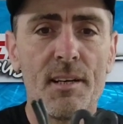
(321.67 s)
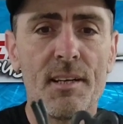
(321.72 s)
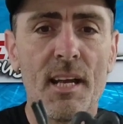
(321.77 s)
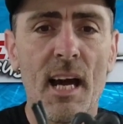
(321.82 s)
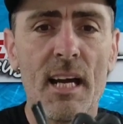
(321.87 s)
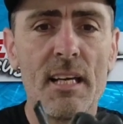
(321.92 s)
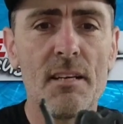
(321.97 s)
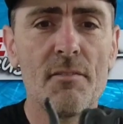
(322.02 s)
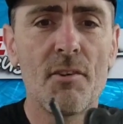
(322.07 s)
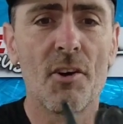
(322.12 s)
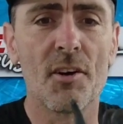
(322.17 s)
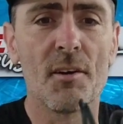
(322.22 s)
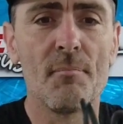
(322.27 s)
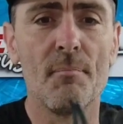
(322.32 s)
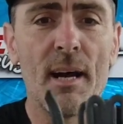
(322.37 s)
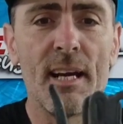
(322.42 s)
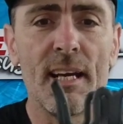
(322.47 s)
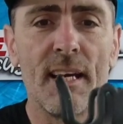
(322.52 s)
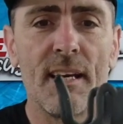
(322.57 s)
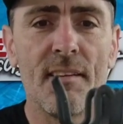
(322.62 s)
And now you've got to
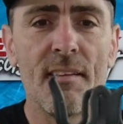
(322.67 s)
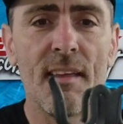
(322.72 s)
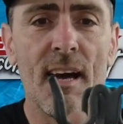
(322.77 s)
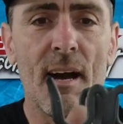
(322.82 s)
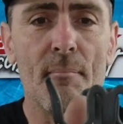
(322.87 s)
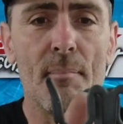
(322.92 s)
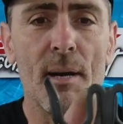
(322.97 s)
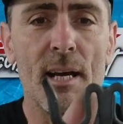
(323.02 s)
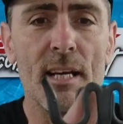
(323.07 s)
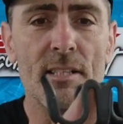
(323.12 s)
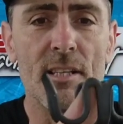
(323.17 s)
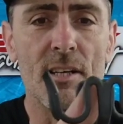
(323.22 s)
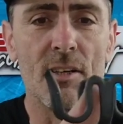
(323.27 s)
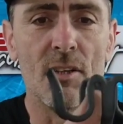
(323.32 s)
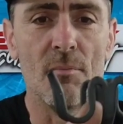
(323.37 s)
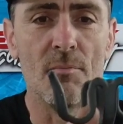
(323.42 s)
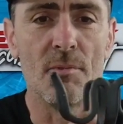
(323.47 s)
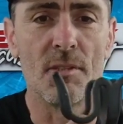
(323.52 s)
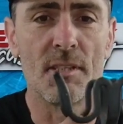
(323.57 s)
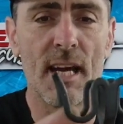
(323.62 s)
make that piece
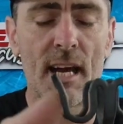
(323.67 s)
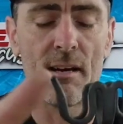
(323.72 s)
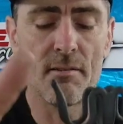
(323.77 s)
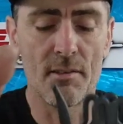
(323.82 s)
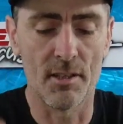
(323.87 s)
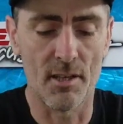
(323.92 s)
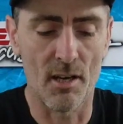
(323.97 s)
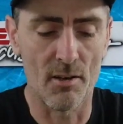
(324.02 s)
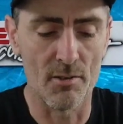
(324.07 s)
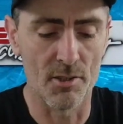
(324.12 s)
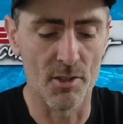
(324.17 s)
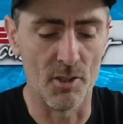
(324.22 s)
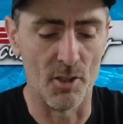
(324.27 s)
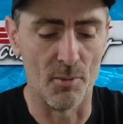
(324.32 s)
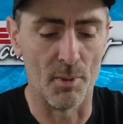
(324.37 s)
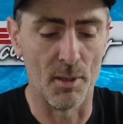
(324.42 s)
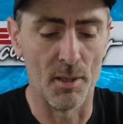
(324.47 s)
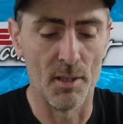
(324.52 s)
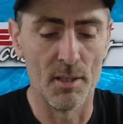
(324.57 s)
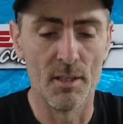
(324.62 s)
that comes down and goes
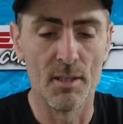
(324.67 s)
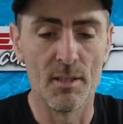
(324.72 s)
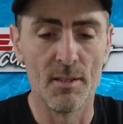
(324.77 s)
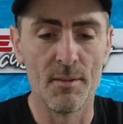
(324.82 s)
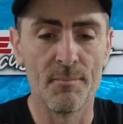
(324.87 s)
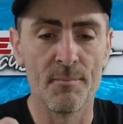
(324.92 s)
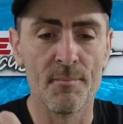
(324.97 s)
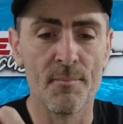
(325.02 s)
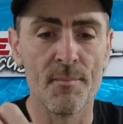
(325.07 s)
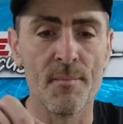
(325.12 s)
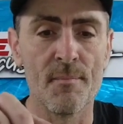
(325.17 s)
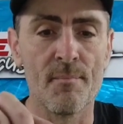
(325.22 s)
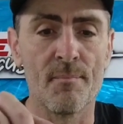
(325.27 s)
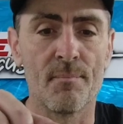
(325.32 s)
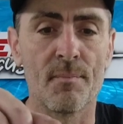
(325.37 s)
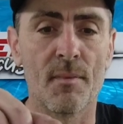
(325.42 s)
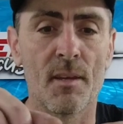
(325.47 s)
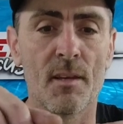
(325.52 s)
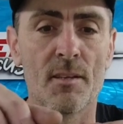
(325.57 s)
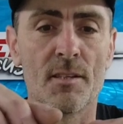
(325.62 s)
up.
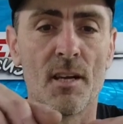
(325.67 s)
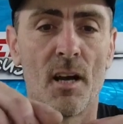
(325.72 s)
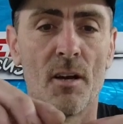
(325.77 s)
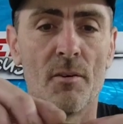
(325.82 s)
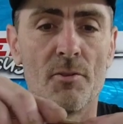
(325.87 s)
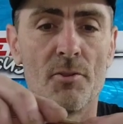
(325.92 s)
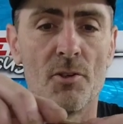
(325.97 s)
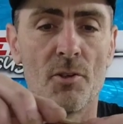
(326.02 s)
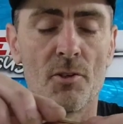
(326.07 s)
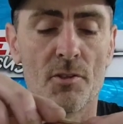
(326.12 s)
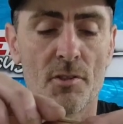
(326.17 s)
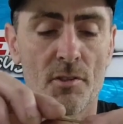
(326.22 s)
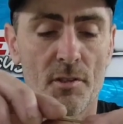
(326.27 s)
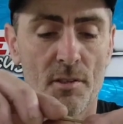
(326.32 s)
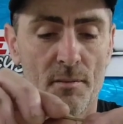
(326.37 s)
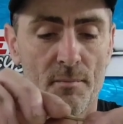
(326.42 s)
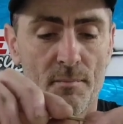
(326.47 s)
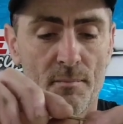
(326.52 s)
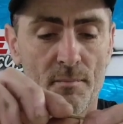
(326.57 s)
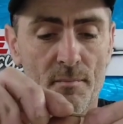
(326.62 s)
So
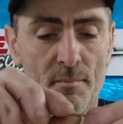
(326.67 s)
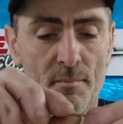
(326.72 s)
just